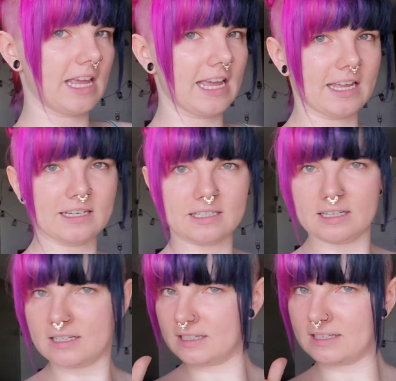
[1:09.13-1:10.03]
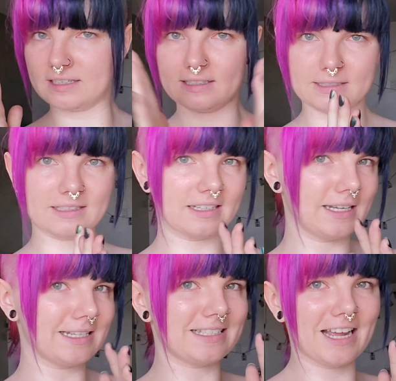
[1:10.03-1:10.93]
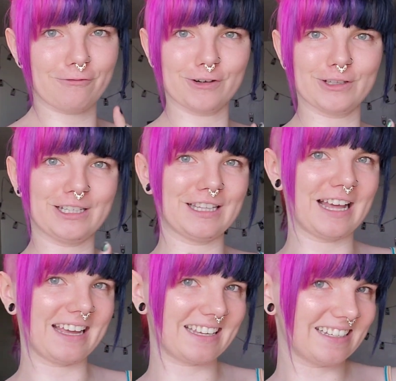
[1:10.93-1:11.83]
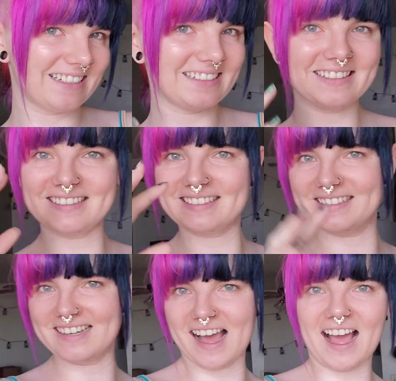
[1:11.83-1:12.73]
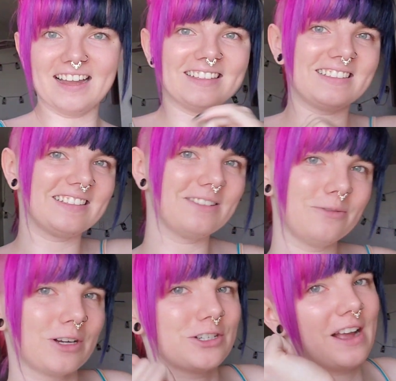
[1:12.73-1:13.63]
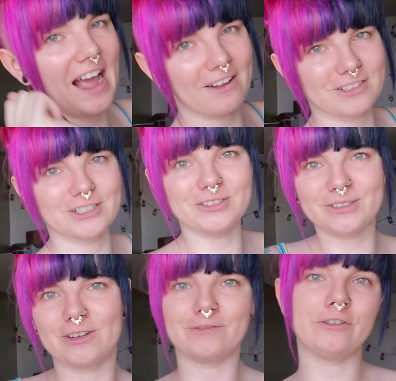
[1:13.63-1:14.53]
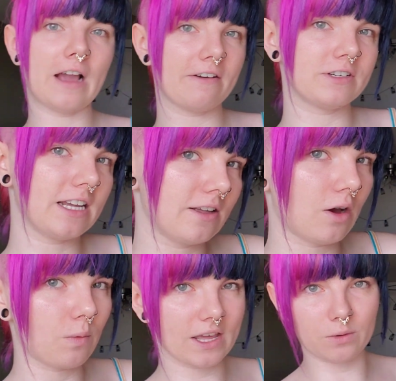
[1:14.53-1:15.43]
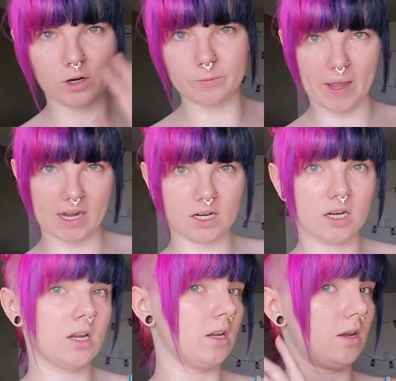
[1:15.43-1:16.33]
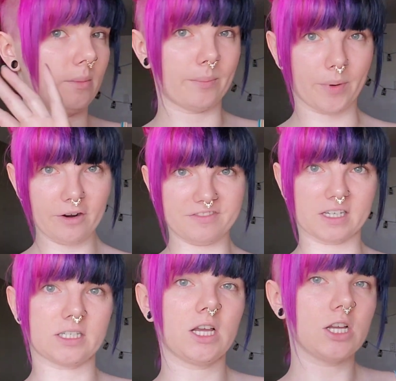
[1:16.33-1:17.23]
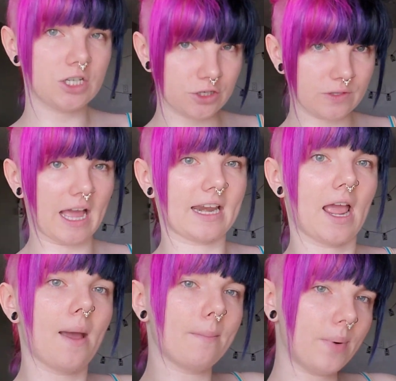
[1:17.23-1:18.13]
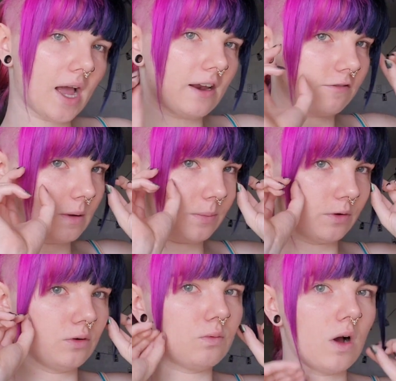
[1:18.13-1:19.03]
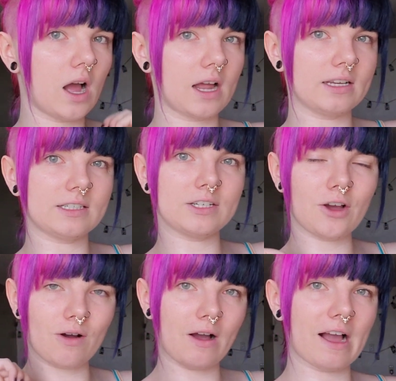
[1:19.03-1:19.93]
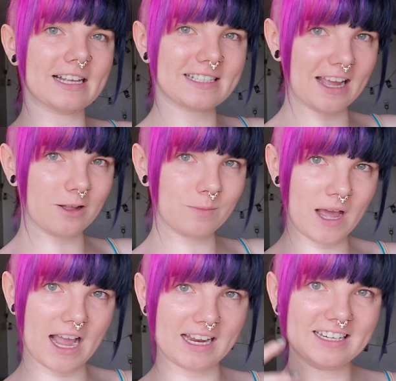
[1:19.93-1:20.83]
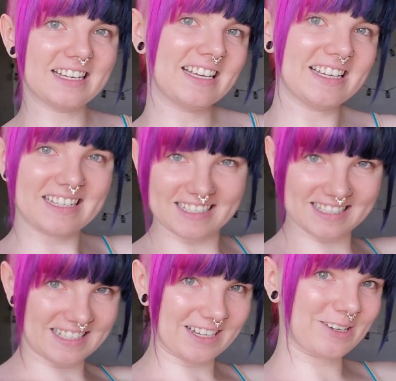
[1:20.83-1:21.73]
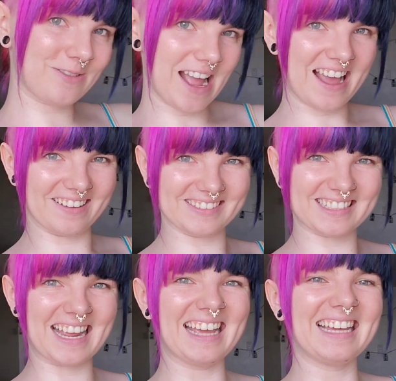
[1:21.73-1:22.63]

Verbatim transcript: It is definitely like not what you have to do. So if you have a day a way that works better, perfect. Do that. But for people who want to know how I style mine, stick around.